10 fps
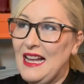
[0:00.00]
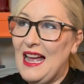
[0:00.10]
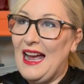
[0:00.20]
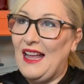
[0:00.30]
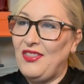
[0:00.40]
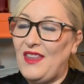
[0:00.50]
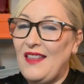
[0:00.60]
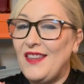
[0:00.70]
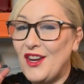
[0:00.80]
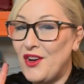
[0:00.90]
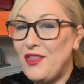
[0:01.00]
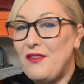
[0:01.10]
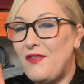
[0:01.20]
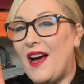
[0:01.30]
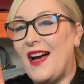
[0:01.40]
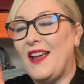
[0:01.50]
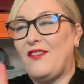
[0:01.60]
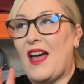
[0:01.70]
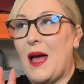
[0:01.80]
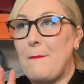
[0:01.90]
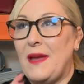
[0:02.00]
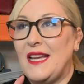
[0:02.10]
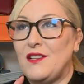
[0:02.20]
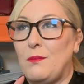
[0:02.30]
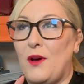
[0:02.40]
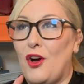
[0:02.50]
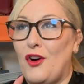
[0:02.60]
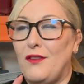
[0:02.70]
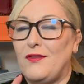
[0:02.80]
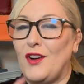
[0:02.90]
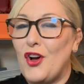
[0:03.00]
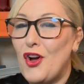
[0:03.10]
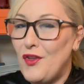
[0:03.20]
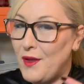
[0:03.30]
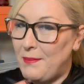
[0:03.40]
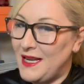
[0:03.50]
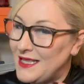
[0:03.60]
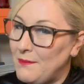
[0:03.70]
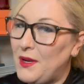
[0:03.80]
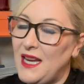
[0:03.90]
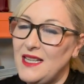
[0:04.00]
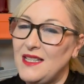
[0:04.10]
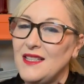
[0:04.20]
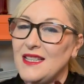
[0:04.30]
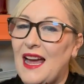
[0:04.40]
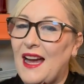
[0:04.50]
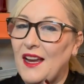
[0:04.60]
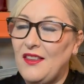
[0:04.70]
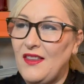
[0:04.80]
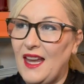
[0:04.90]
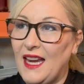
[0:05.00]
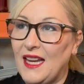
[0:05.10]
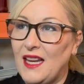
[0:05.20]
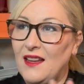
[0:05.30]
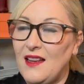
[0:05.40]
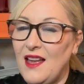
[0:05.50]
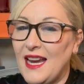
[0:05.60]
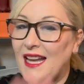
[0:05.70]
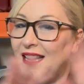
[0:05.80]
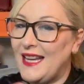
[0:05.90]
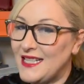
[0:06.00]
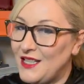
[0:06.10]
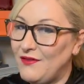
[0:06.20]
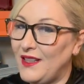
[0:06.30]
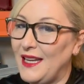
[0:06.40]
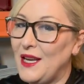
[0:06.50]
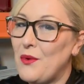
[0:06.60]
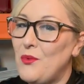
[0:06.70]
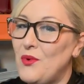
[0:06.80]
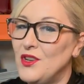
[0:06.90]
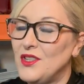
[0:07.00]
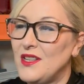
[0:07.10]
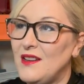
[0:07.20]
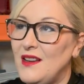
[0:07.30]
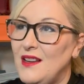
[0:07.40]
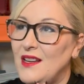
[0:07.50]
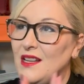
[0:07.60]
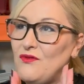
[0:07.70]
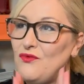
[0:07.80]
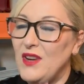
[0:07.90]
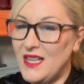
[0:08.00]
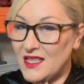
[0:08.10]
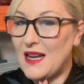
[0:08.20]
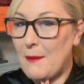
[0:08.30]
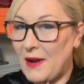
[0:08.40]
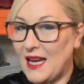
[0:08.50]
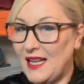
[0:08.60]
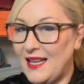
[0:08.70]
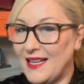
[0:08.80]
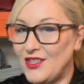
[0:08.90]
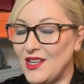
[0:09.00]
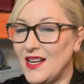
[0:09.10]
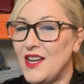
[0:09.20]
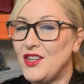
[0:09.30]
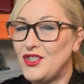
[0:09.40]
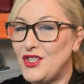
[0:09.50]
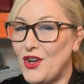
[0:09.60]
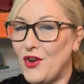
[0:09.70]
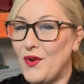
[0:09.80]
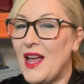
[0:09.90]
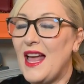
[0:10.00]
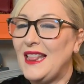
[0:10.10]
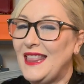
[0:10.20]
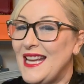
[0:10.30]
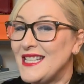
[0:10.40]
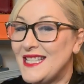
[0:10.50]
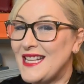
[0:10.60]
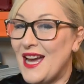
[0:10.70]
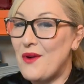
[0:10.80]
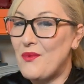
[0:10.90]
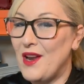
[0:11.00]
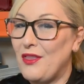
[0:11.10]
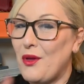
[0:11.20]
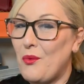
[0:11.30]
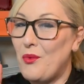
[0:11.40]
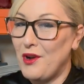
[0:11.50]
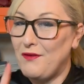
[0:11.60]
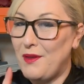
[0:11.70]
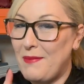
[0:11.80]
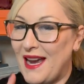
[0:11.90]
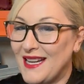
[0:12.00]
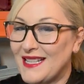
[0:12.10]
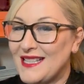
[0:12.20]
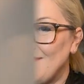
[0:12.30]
And then the other 5 are made up of other bits and pieces that I think collectively would restart my collection. So let's start with one of the bags.